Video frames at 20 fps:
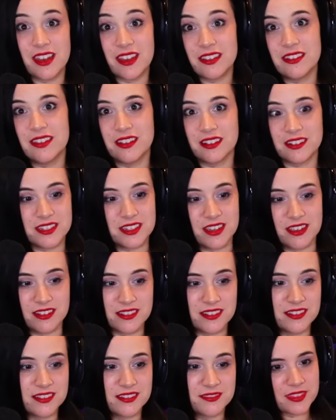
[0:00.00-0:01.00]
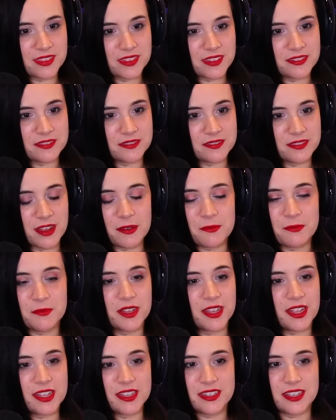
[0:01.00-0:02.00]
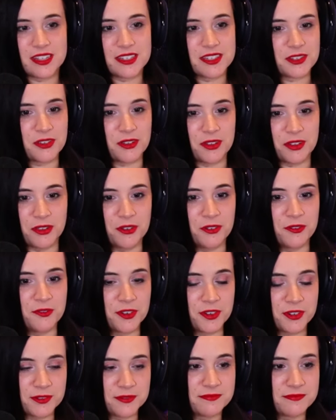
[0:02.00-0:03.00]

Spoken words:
Nuk-Tuk. I'm glad that's all over.